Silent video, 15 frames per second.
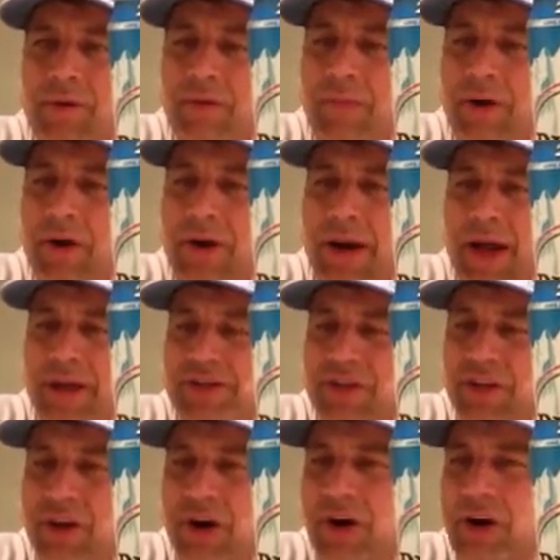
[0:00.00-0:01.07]
American
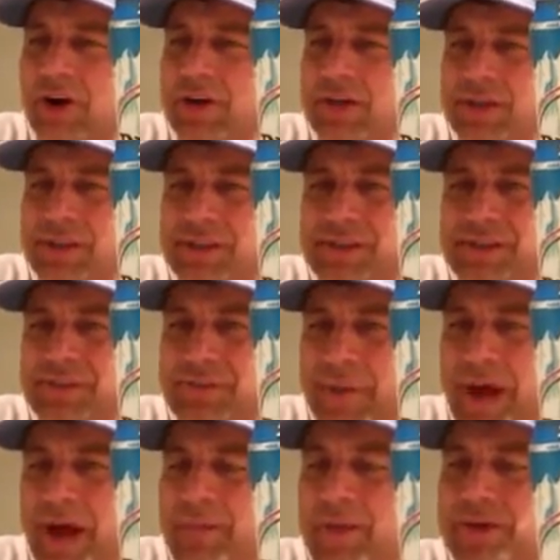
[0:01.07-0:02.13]
Adjunct Lager is just
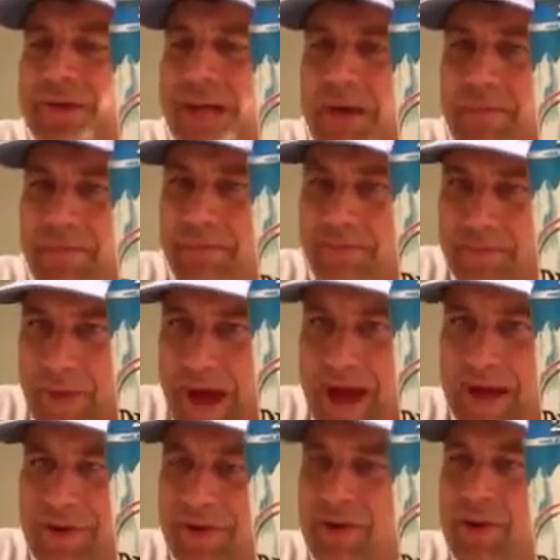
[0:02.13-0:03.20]
bad because they have
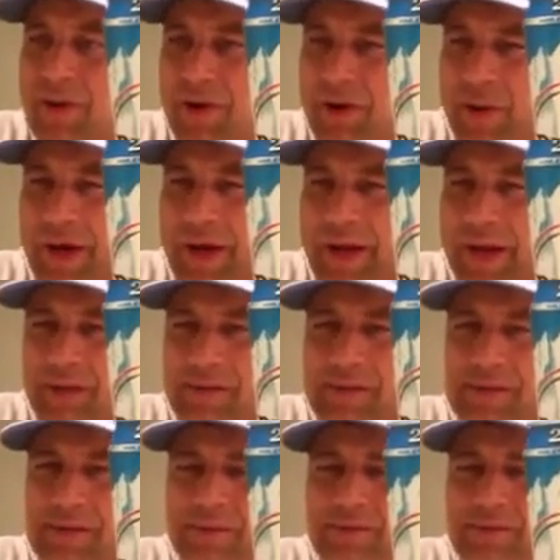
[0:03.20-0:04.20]
bad ingredients,